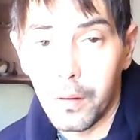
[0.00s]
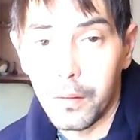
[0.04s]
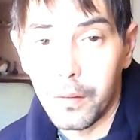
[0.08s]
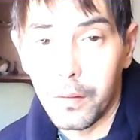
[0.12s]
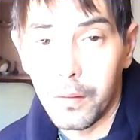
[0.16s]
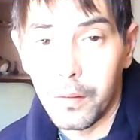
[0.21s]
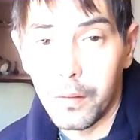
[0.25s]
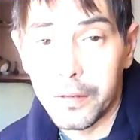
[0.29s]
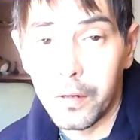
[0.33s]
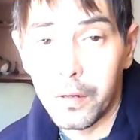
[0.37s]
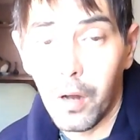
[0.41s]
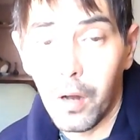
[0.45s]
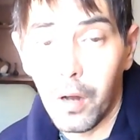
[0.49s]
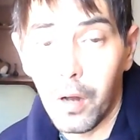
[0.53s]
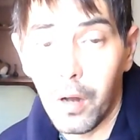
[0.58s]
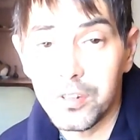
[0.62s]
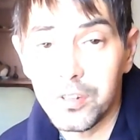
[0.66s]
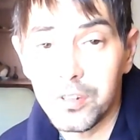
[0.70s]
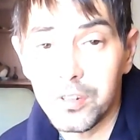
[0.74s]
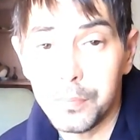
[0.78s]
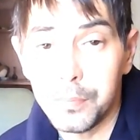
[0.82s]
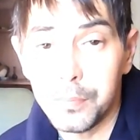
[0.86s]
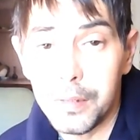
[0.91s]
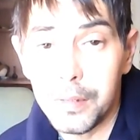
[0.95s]
can always
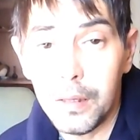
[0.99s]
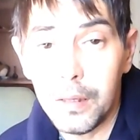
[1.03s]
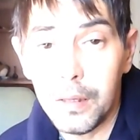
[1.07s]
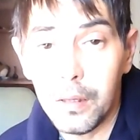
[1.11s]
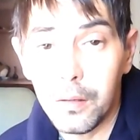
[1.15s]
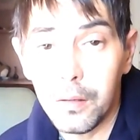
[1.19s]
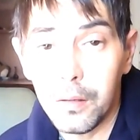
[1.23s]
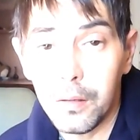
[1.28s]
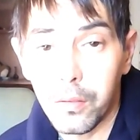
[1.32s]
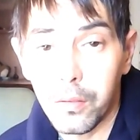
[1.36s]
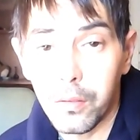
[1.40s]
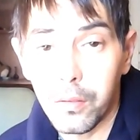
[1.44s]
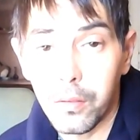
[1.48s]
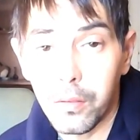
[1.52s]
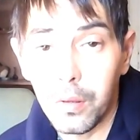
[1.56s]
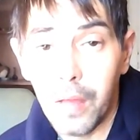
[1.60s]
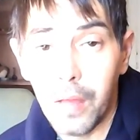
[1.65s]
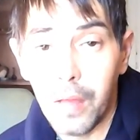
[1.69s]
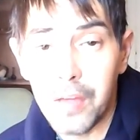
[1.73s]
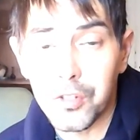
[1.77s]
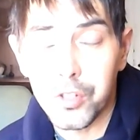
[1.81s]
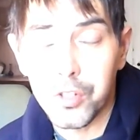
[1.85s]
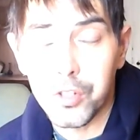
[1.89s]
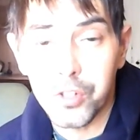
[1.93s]
be the
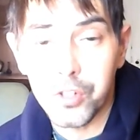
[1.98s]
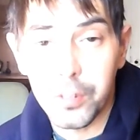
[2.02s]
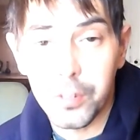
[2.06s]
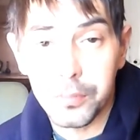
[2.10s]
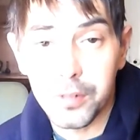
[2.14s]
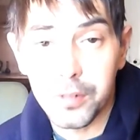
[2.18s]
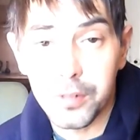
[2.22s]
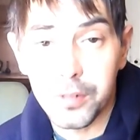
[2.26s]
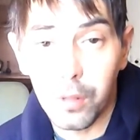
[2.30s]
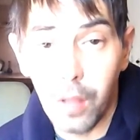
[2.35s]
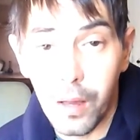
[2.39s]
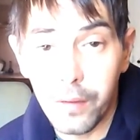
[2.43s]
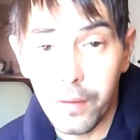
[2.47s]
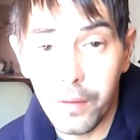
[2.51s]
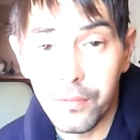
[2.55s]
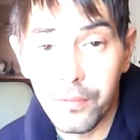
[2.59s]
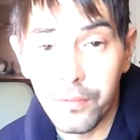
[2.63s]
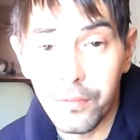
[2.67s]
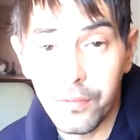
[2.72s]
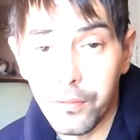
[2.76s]
relationship to life.